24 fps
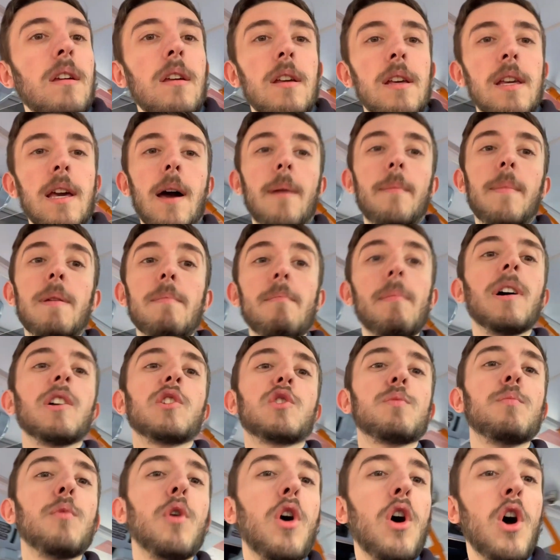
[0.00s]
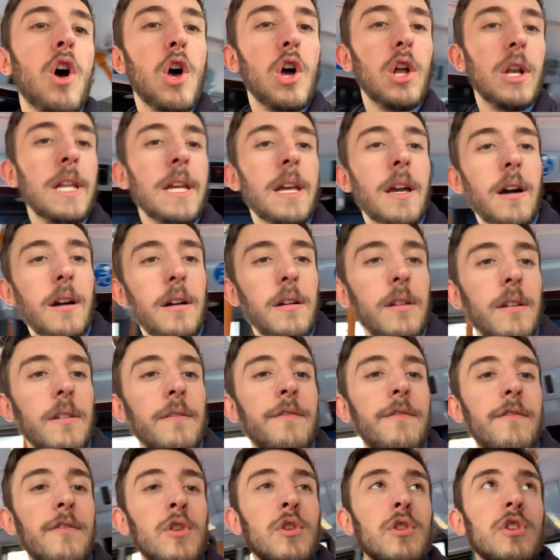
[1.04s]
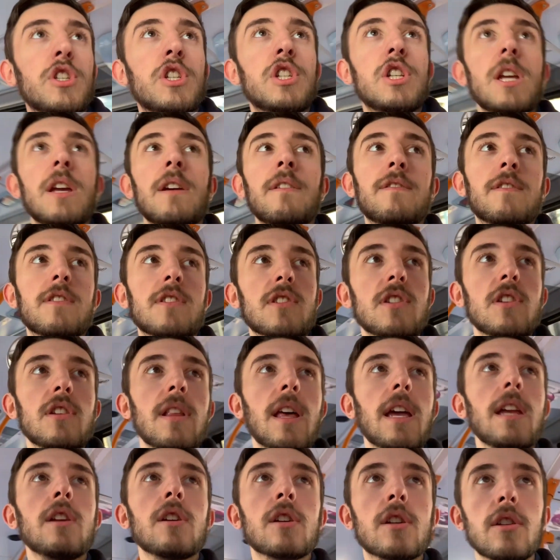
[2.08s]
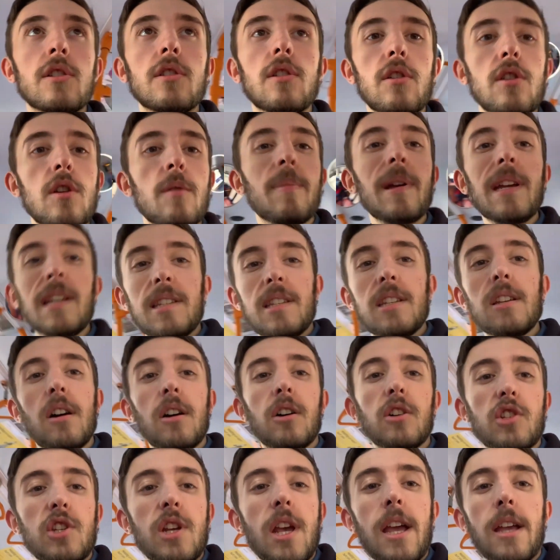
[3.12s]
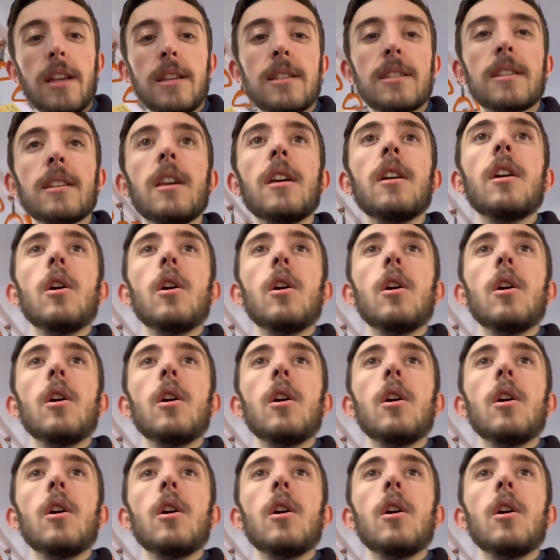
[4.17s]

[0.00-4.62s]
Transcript: come in much more earlier for your shift, so then you can do your BCR checks